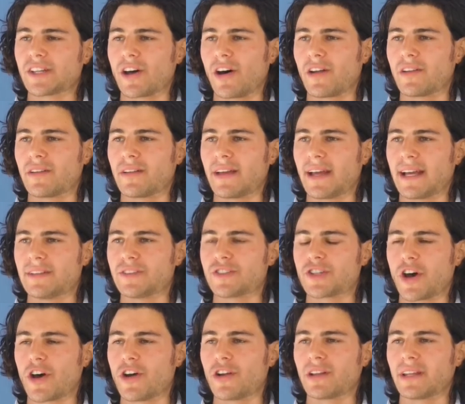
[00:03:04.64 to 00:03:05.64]
on, and
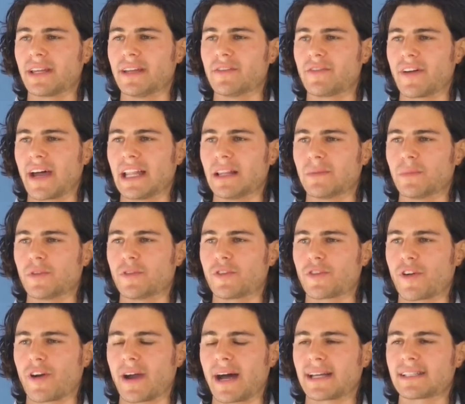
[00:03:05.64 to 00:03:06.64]
totally available
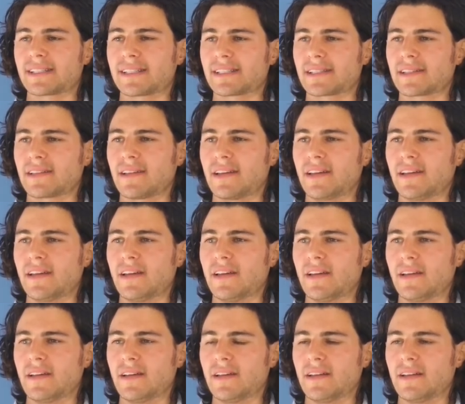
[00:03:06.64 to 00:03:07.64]
for us
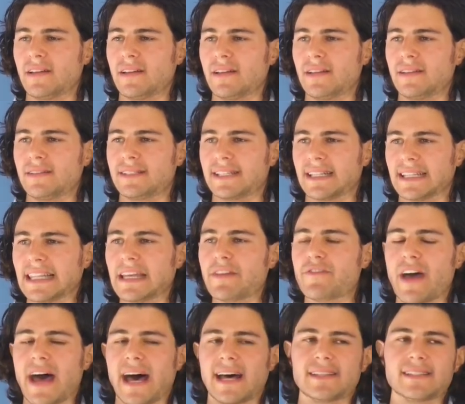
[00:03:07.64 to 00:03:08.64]
to
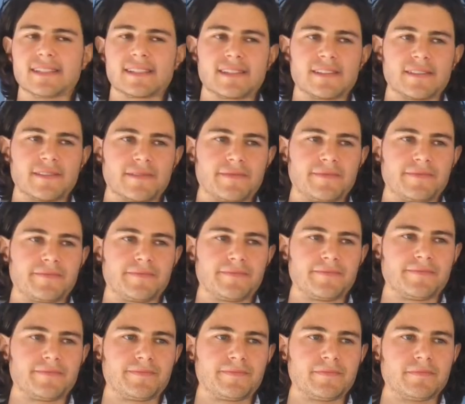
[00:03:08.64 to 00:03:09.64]
live as
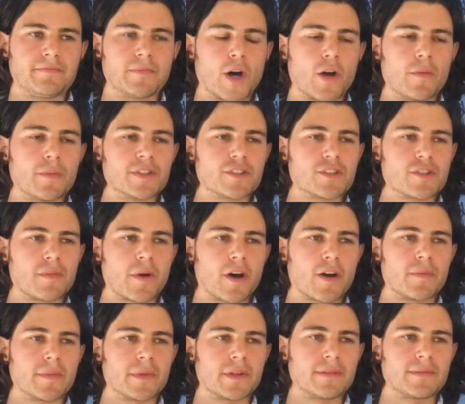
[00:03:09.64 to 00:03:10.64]
moment to
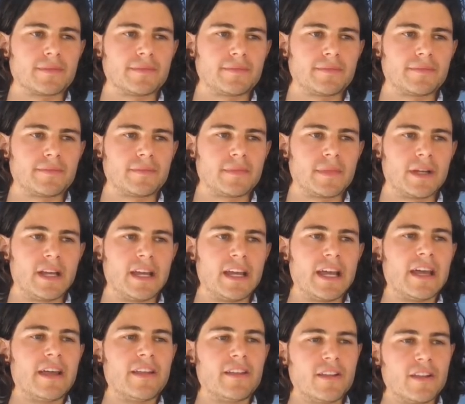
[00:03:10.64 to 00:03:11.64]
moment.
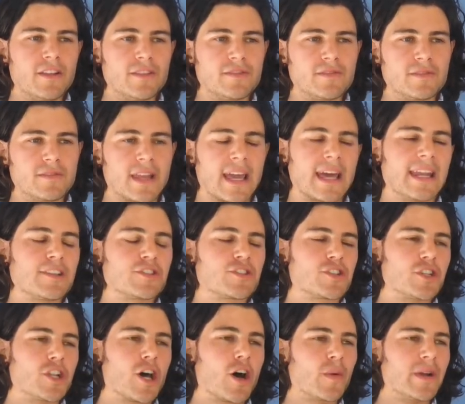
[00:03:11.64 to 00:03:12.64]
Getting
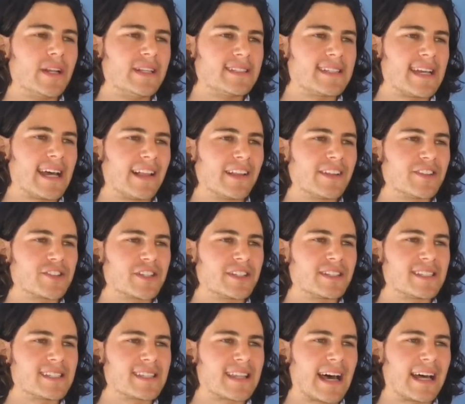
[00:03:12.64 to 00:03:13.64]
to know an
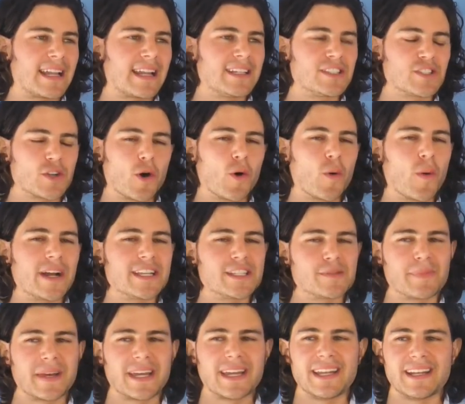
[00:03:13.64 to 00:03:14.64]
intelligence that has always
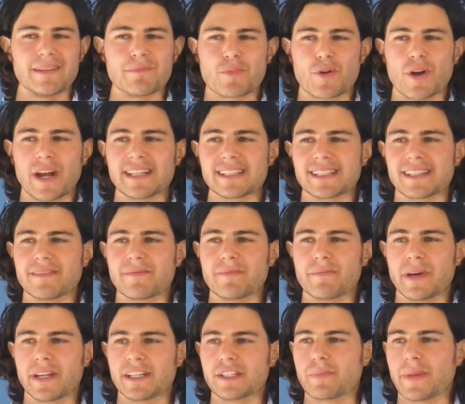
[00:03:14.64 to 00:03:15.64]
been present
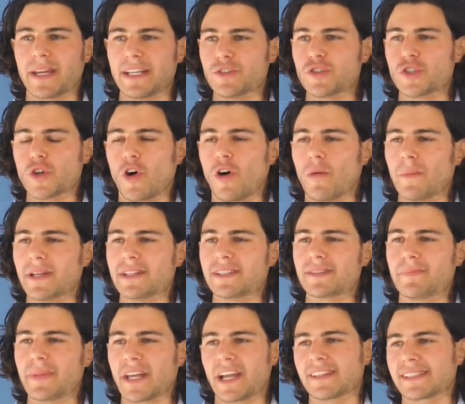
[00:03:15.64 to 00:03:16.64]
but has been dormant
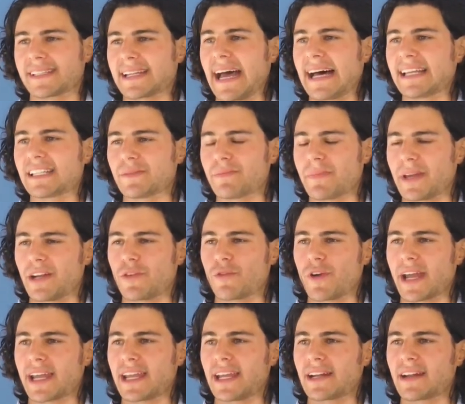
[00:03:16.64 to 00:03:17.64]
because it hasn't been
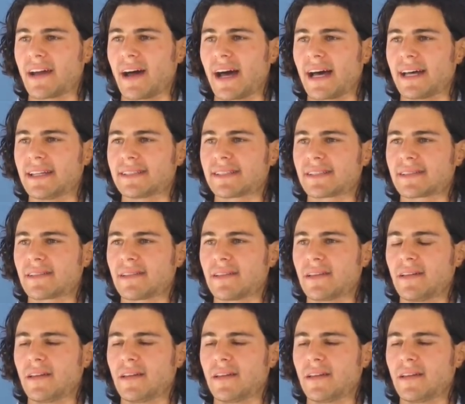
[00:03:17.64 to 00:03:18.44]
recognized